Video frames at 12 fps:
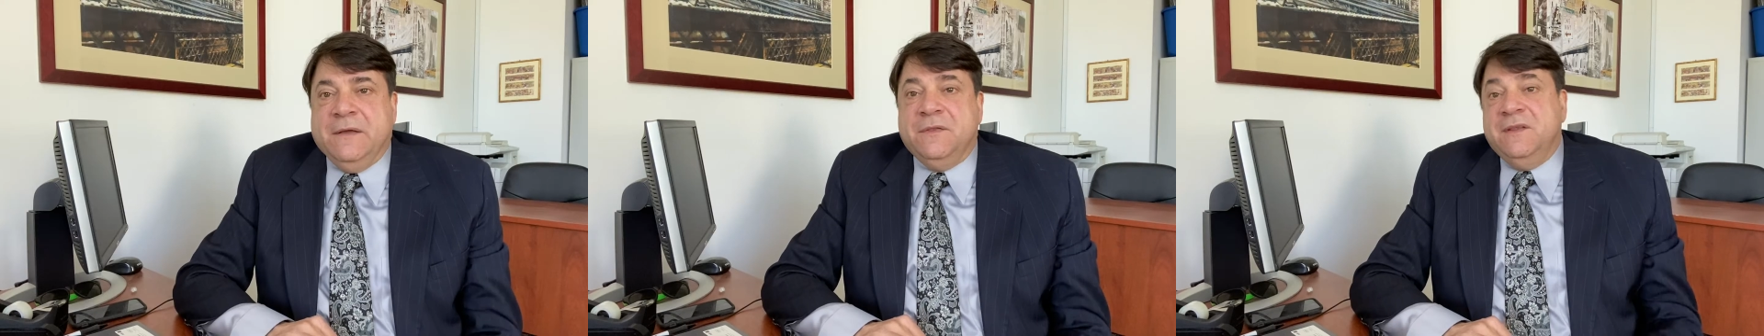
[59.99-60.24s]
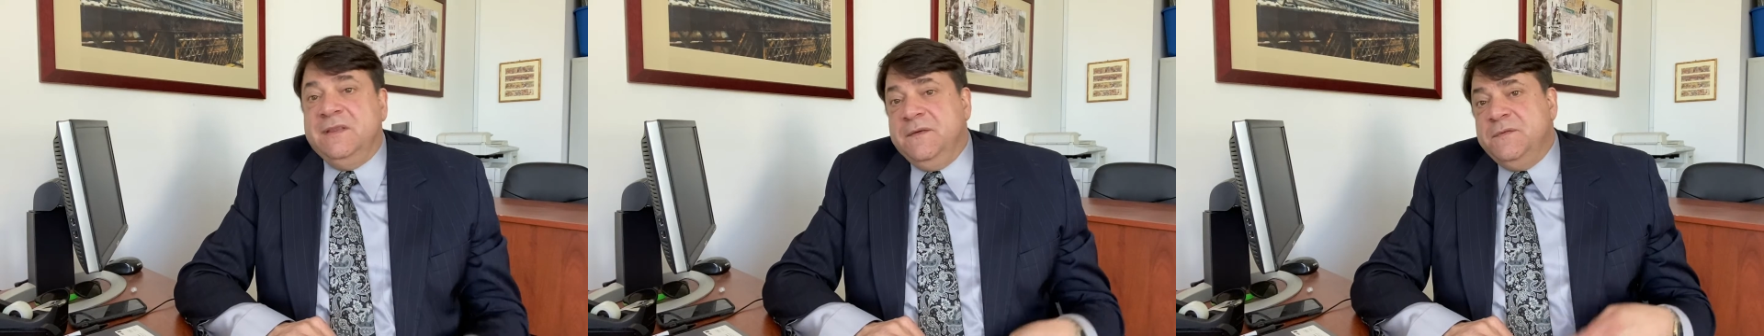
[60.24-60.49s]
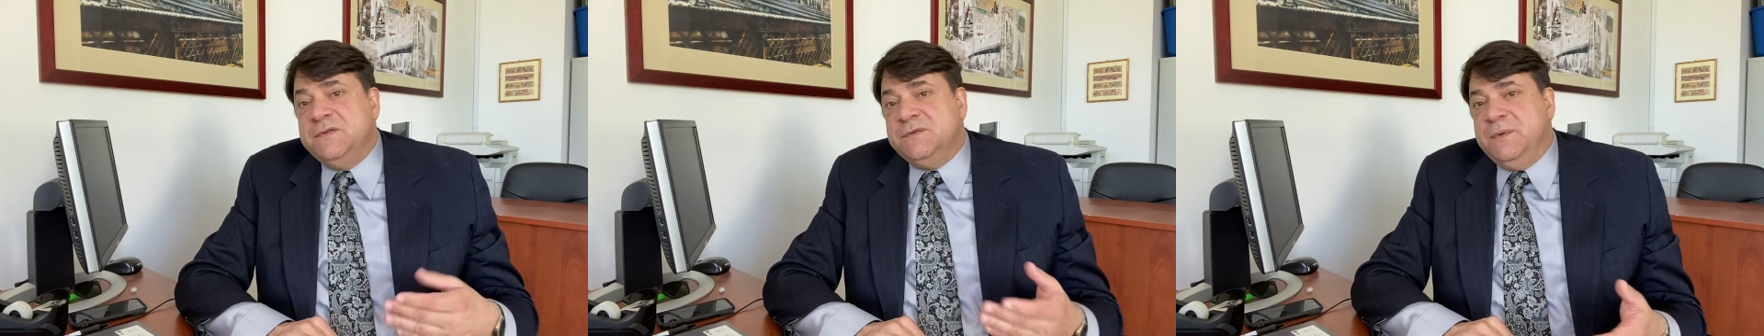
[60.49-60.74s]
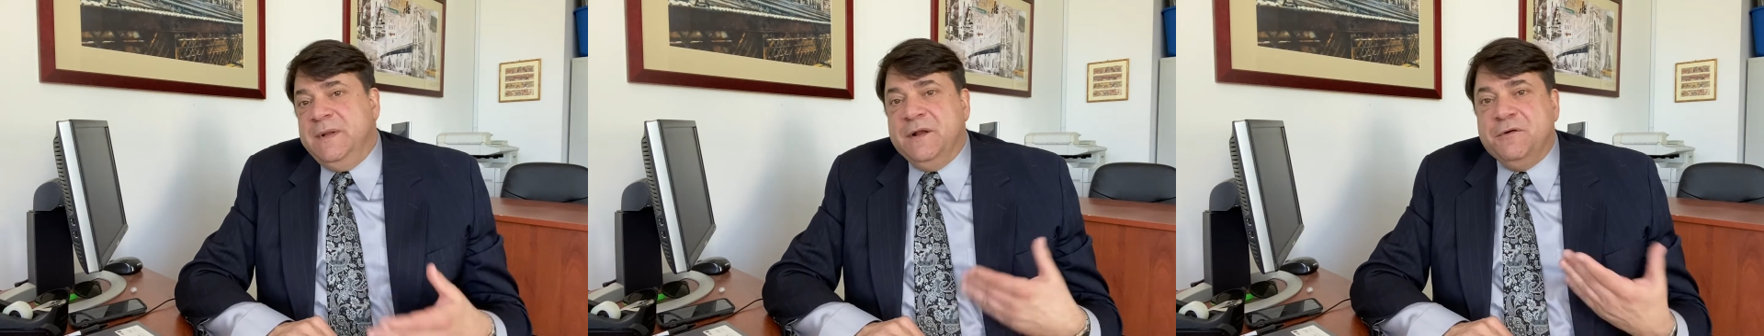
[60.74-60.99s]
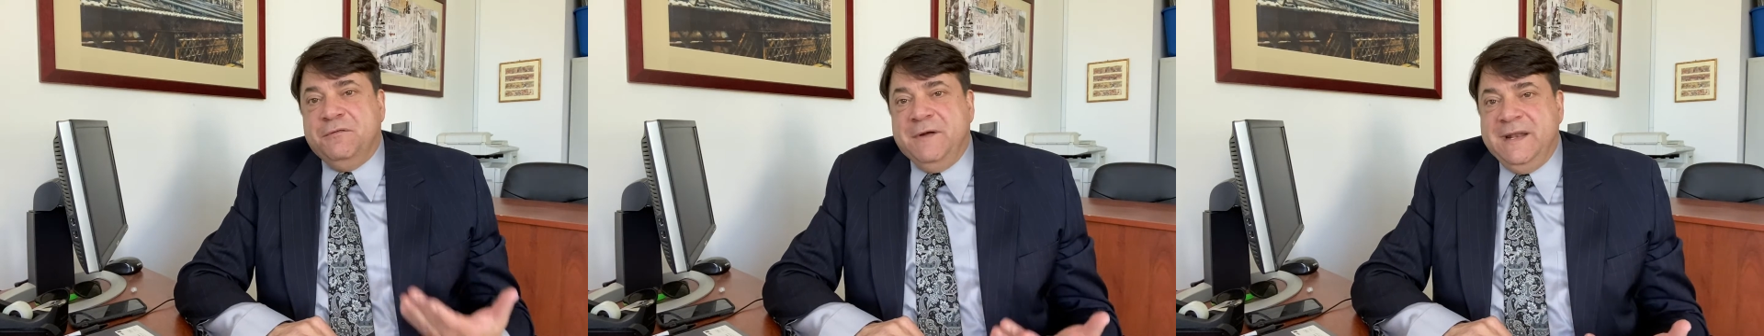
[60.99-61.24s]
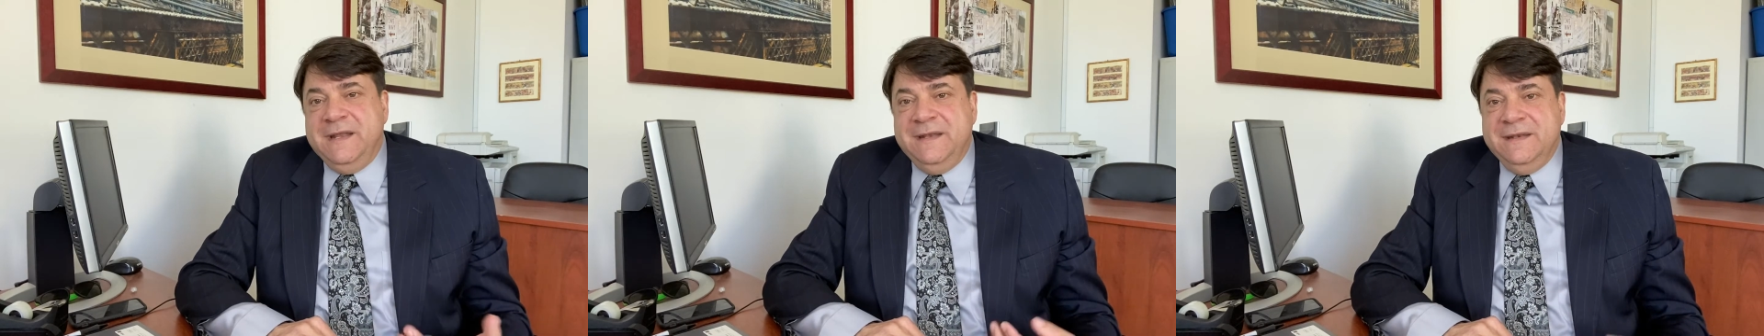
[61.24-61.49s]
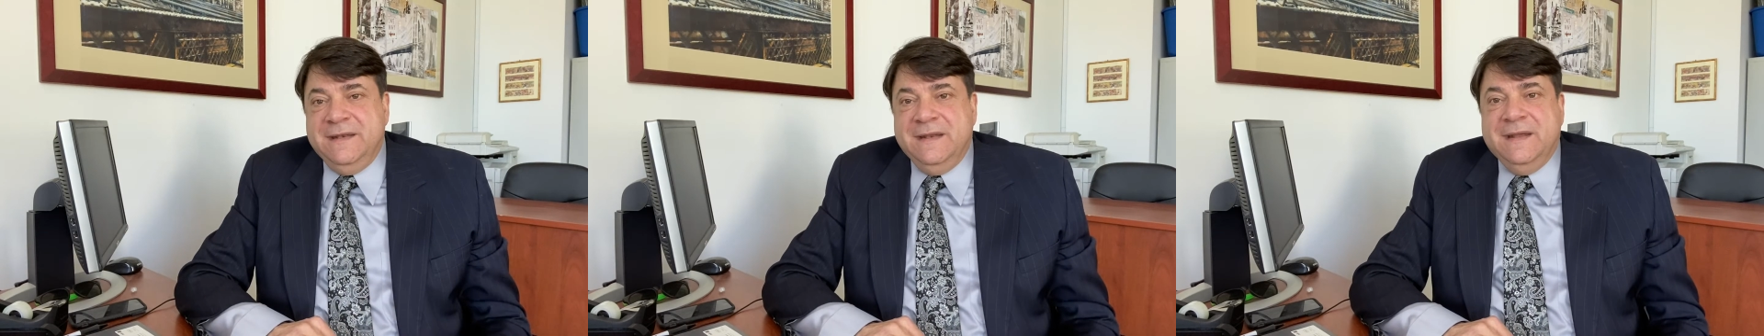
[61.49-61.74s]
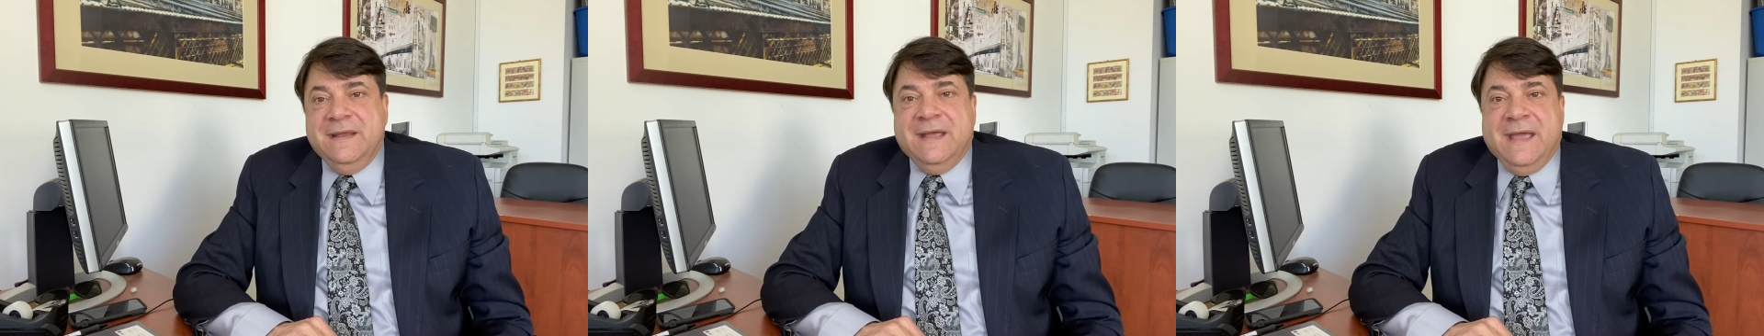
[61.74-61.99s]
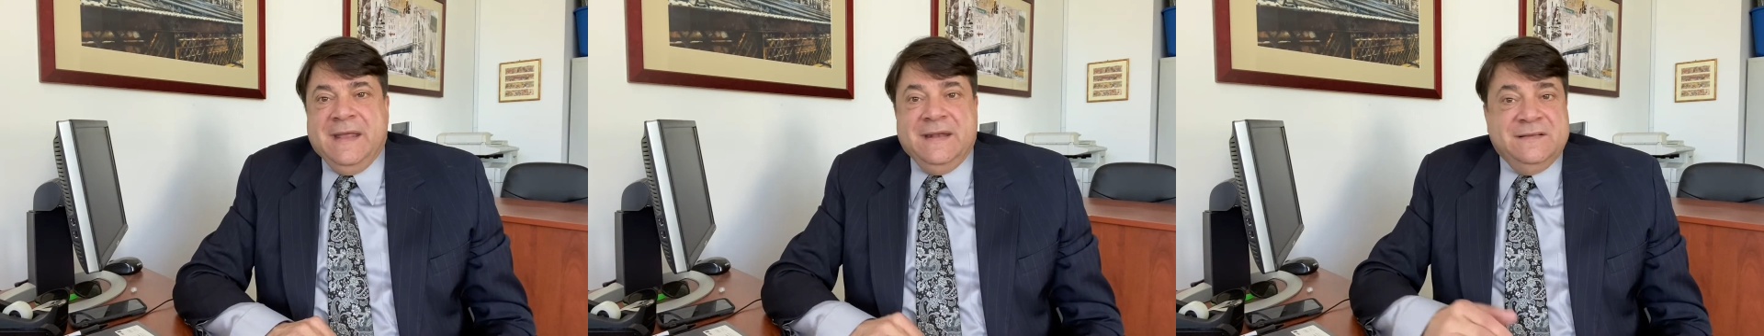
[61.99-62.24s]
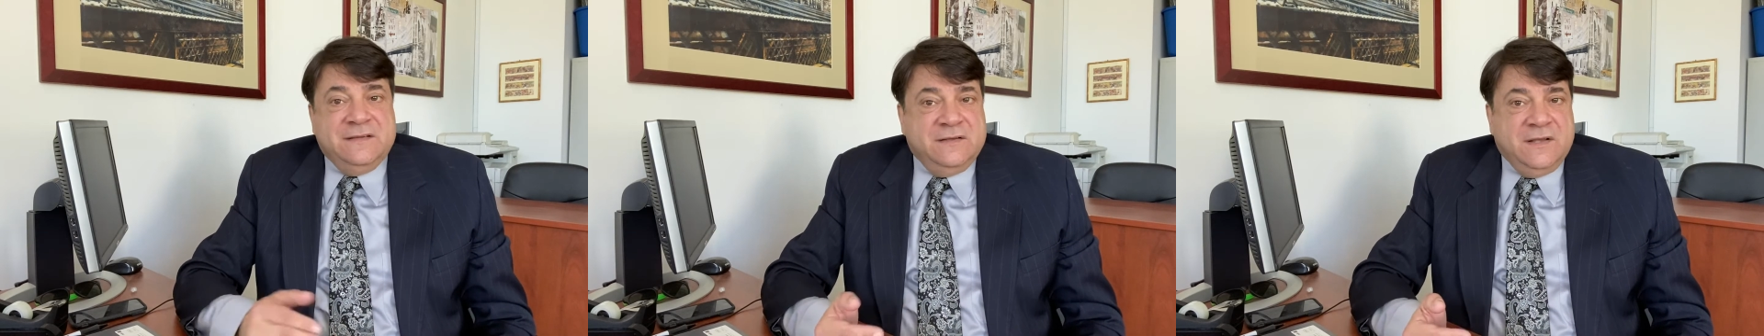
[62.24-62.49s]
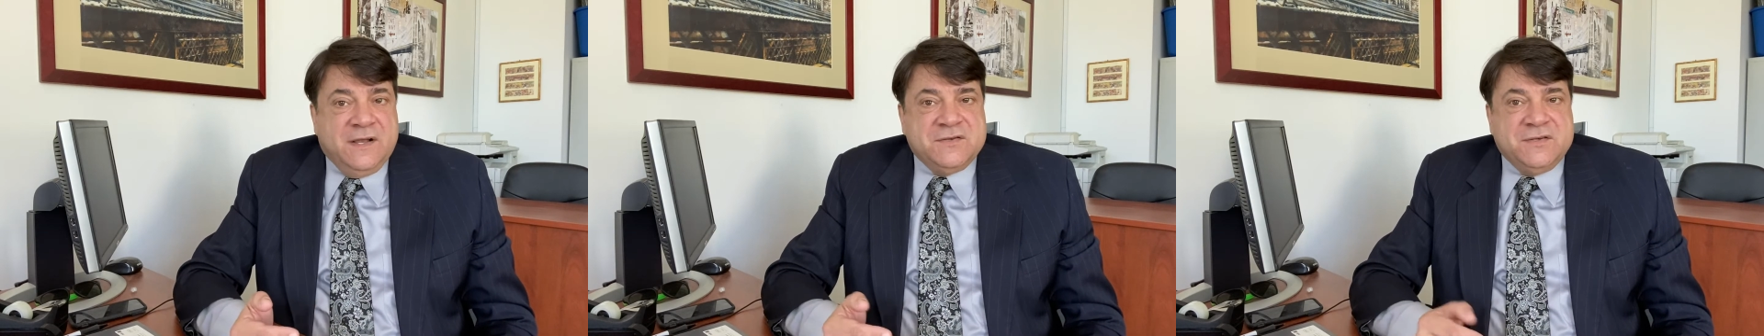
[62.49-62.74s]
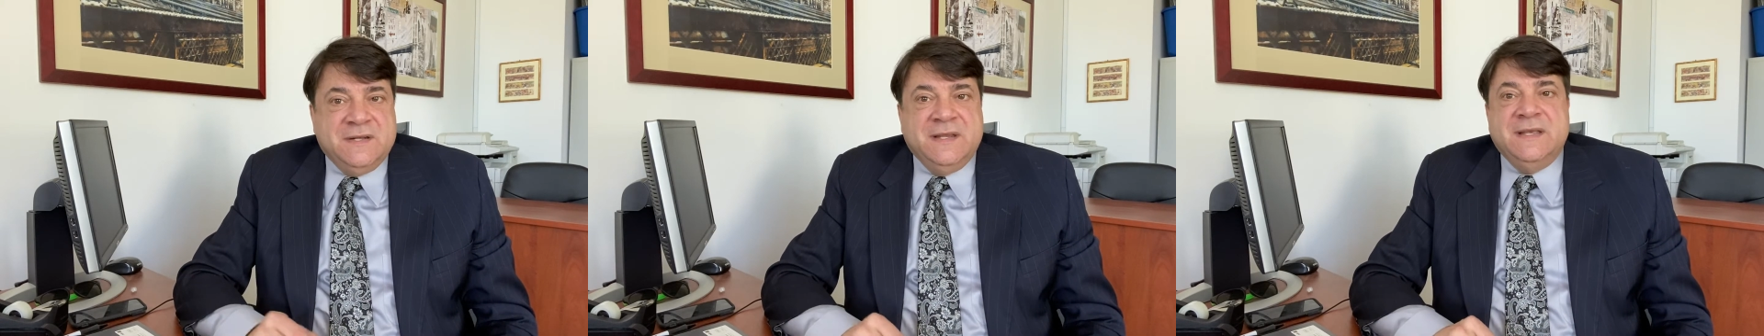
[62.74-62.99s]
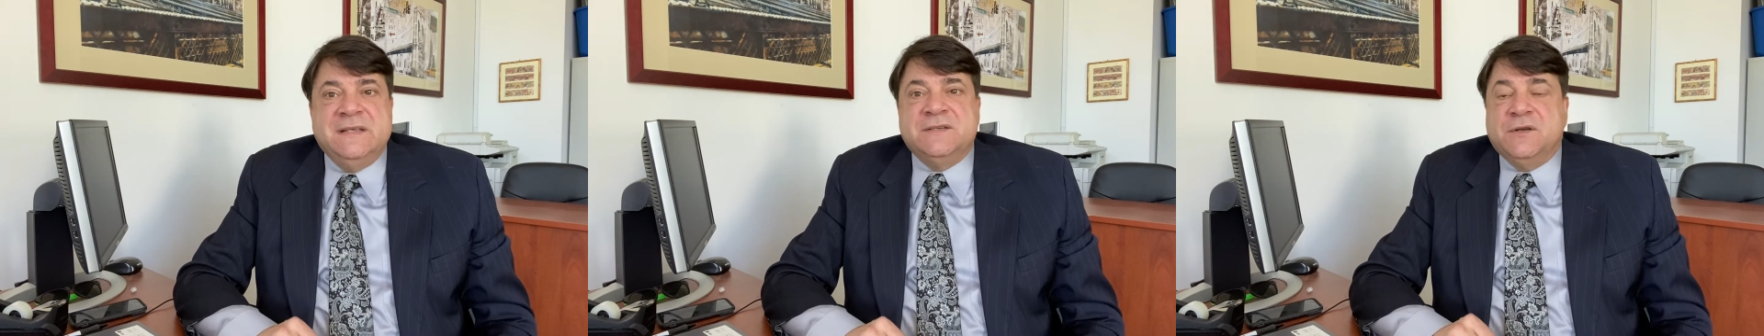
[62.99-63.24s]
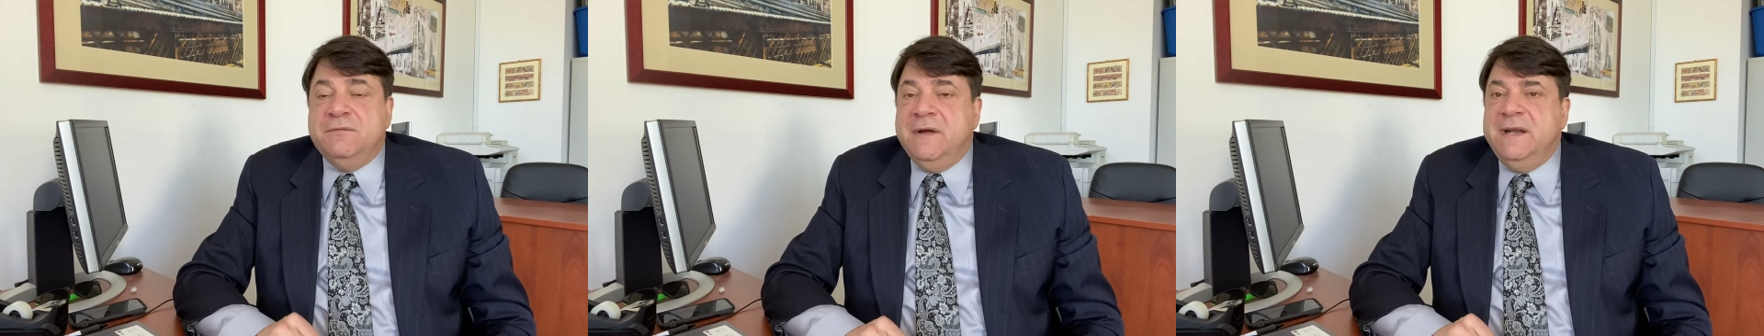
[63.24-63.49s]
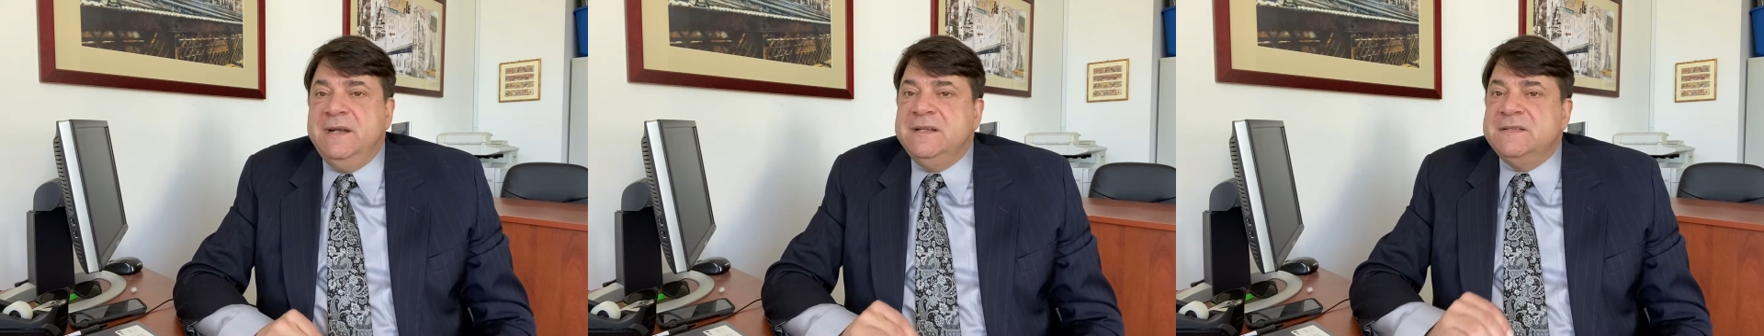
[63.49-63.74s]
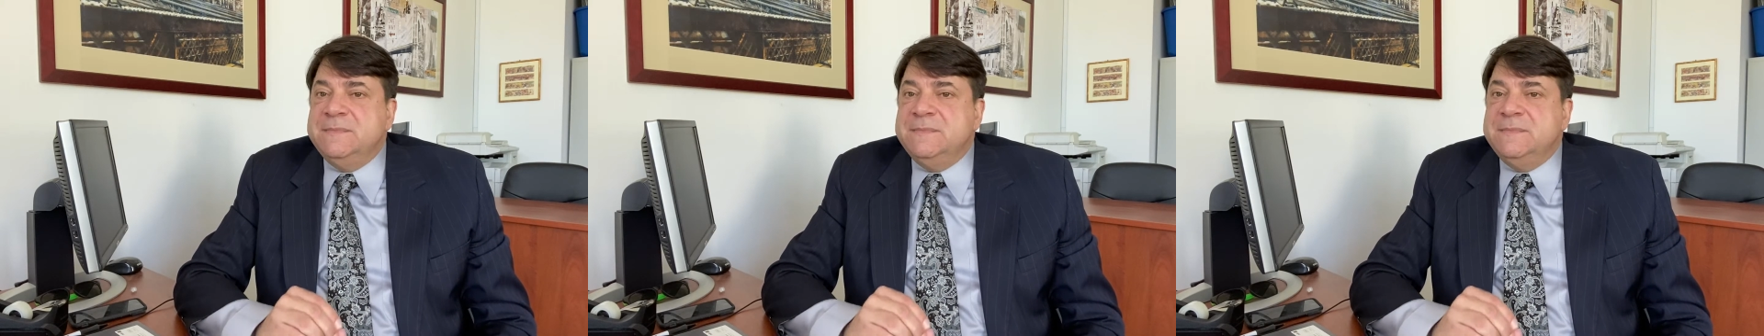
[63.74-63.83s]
the difference between a credit and a deduction is a credit is